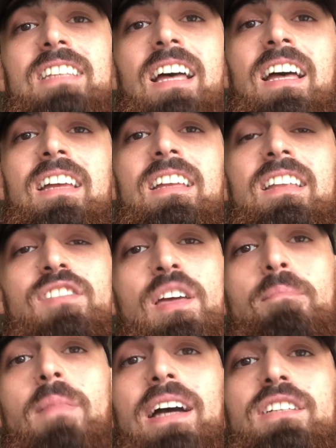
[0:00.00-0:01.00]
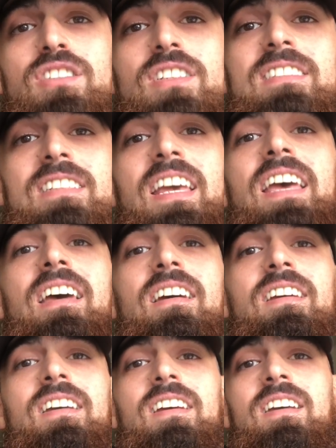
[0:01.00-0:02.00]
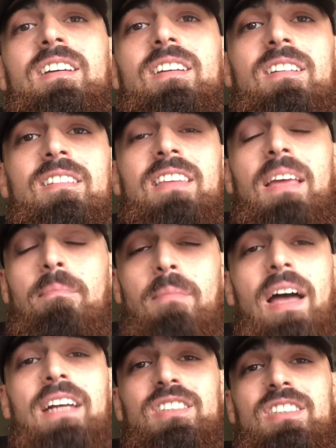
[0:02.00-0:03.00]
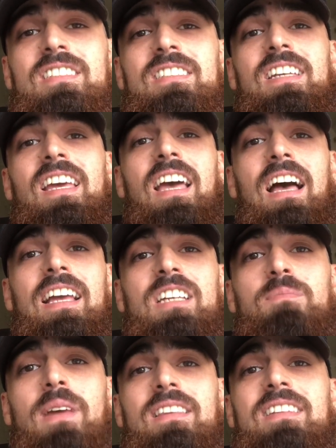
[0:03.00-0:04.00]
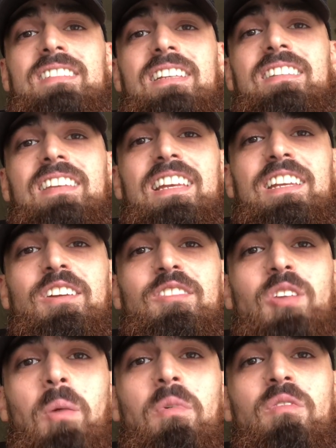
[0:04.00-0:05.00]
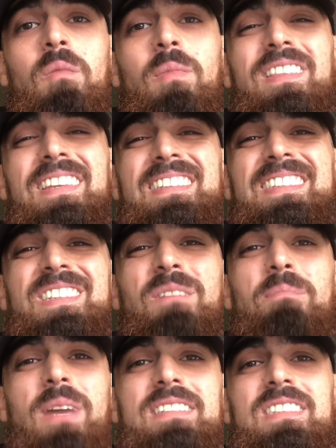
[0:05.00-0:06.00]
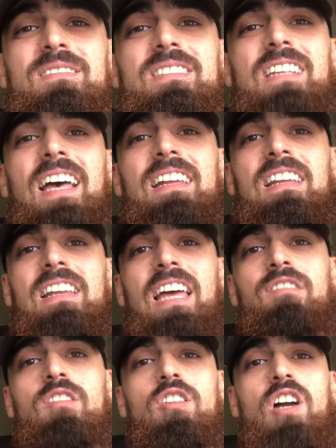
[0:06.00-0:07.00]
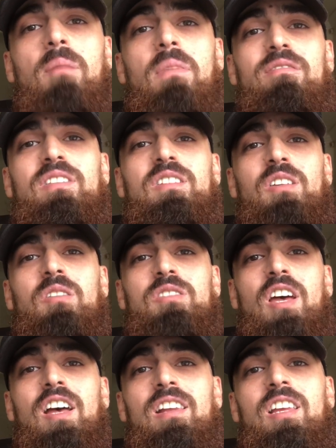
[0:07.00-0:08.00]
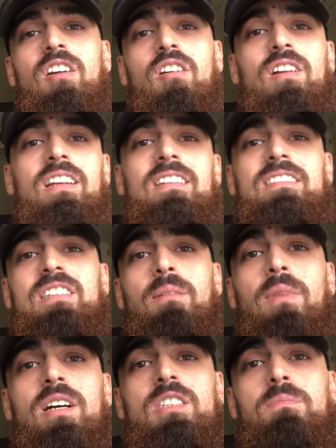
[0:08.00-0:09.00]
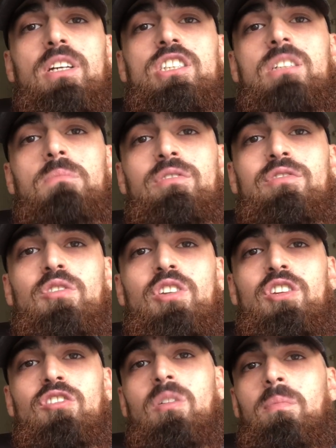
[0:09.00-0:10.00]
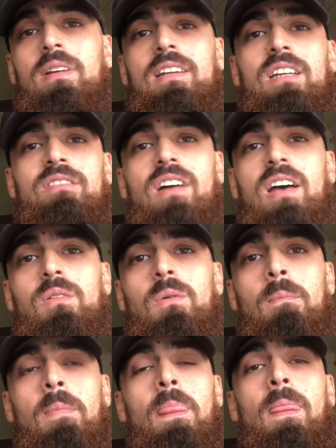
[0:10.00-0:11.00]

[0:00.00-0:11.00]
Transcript: that they might just care. They might just care. I expect to see Tierney on top of it, but this is a massive signing. Like, if you look at my videos earlier on in the summer, especially before the Europa League final,